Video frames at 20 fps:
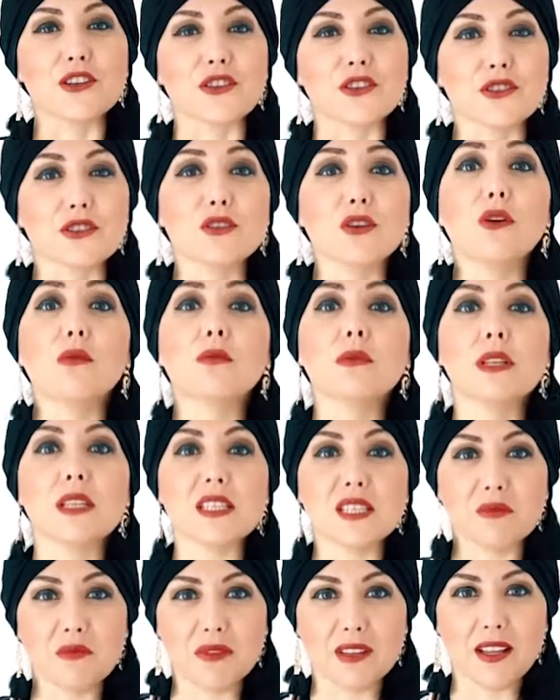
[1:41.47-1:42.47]
are waiting
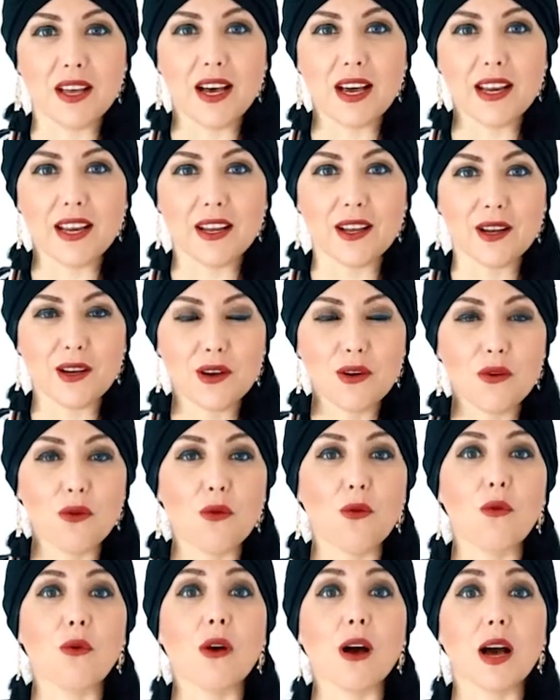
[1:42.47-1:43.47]
for you at the
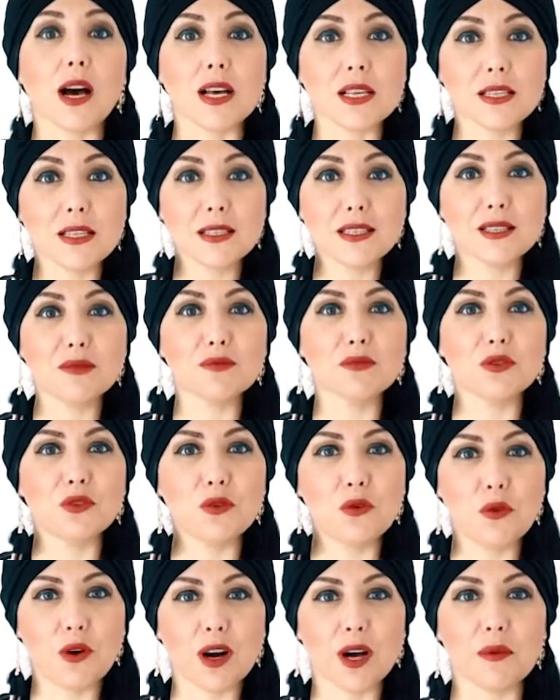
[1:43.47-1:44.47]
seminar guided by
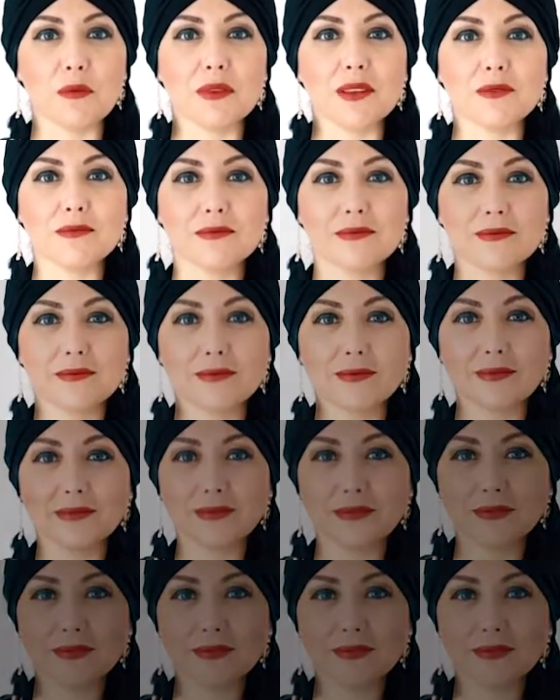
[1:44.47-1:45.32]
the spirits.